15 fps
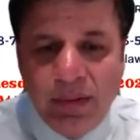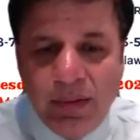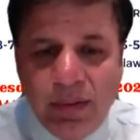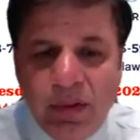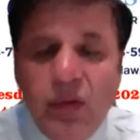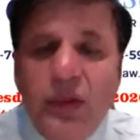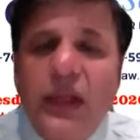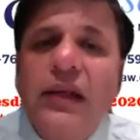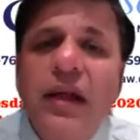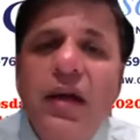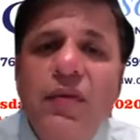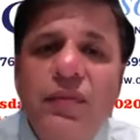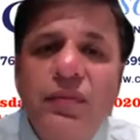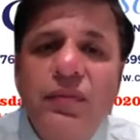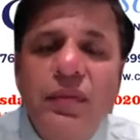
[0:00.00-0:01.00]
you can
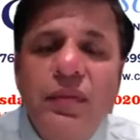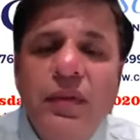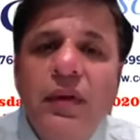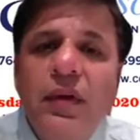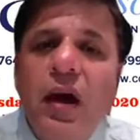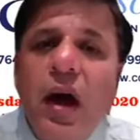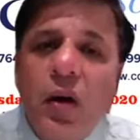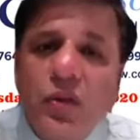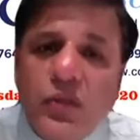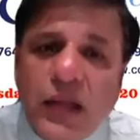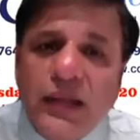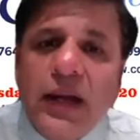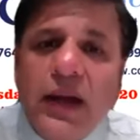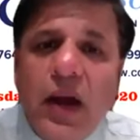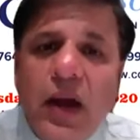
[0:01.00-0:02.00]
live outside
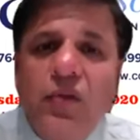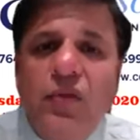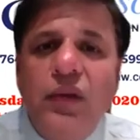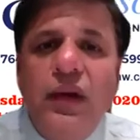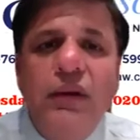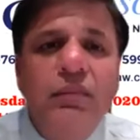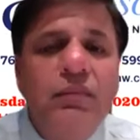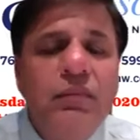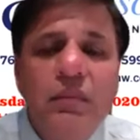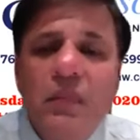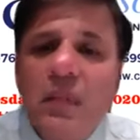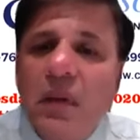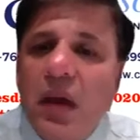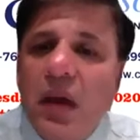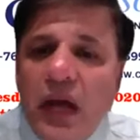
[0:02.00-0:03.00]
the country
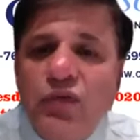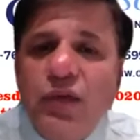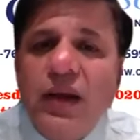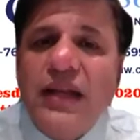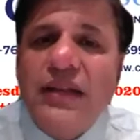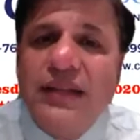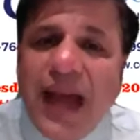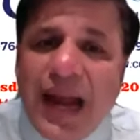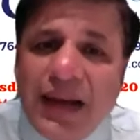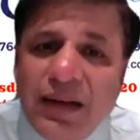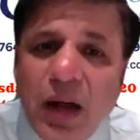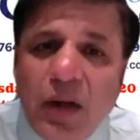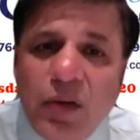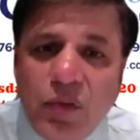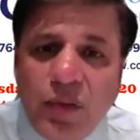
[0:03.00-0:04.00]
as far as that
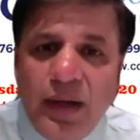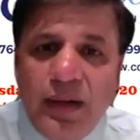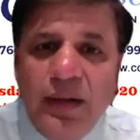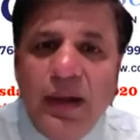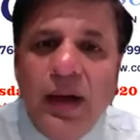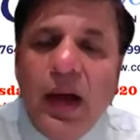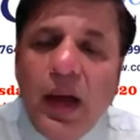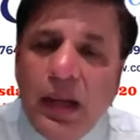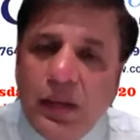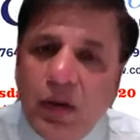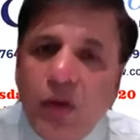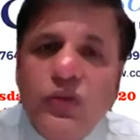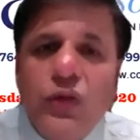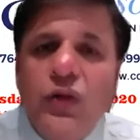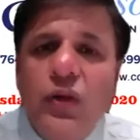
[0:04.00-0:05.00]
country allows
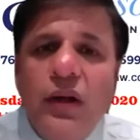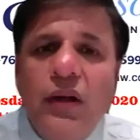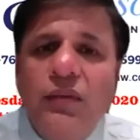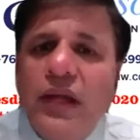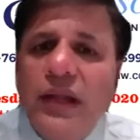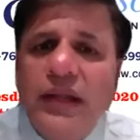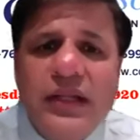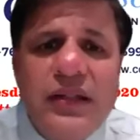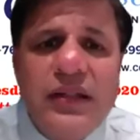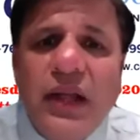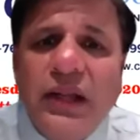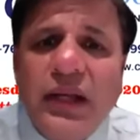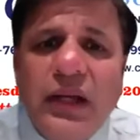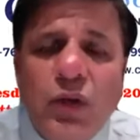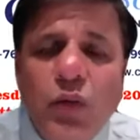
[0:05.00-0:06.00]
you to live. That there's
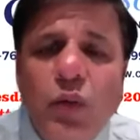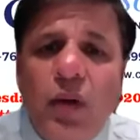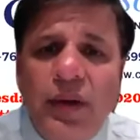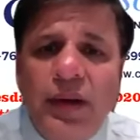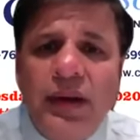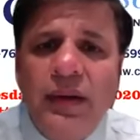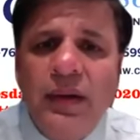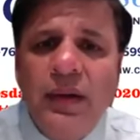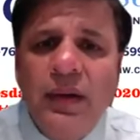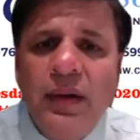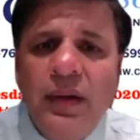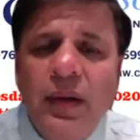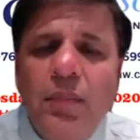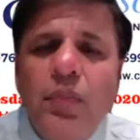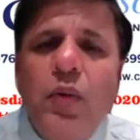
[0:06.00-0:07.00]
nothing to worry,
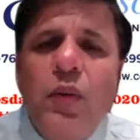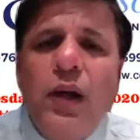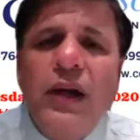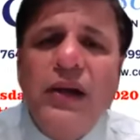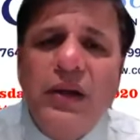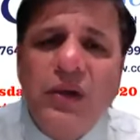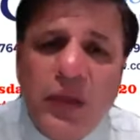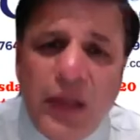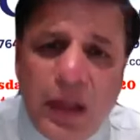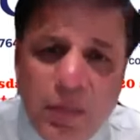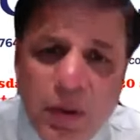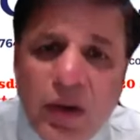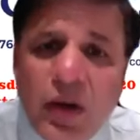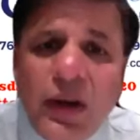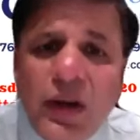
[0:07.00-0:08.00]
provided you keep
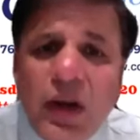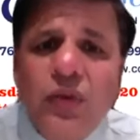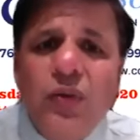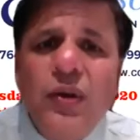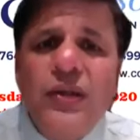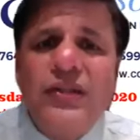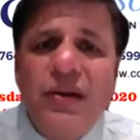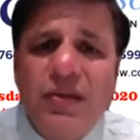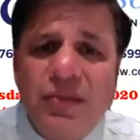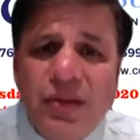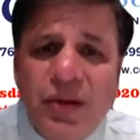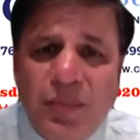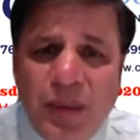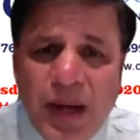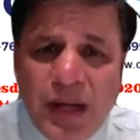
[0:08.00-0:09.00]
renewing your US citizen
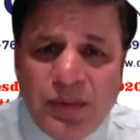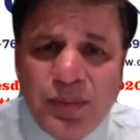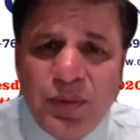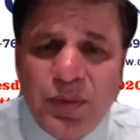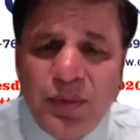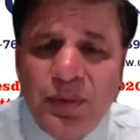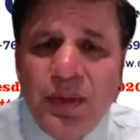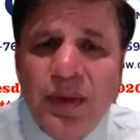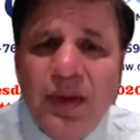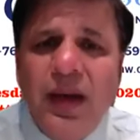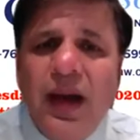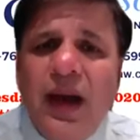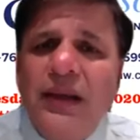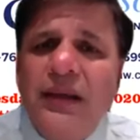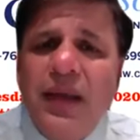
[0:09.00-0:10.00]
passport
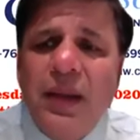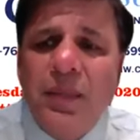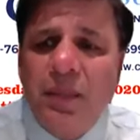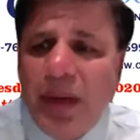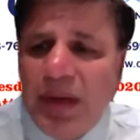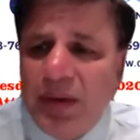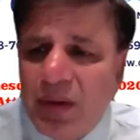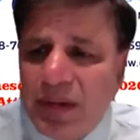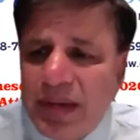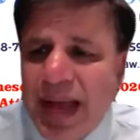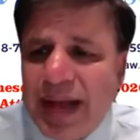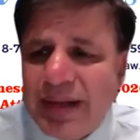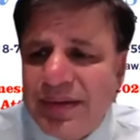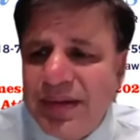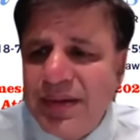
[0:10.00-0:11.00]
and keep paying your
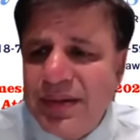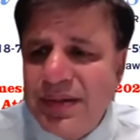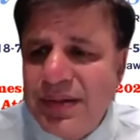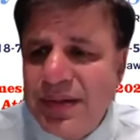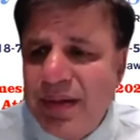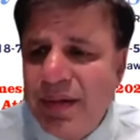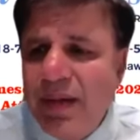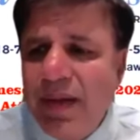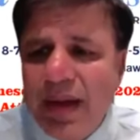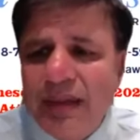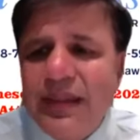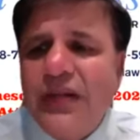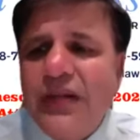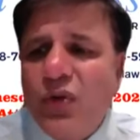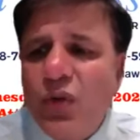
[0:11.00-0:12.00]
taxes, and
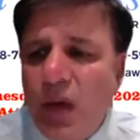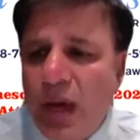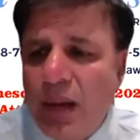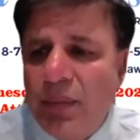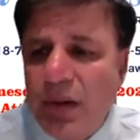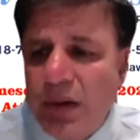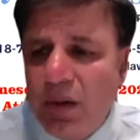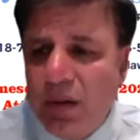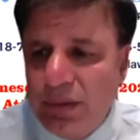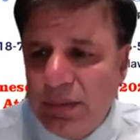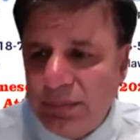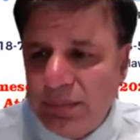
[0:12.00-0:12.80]
that's going to help you a lot.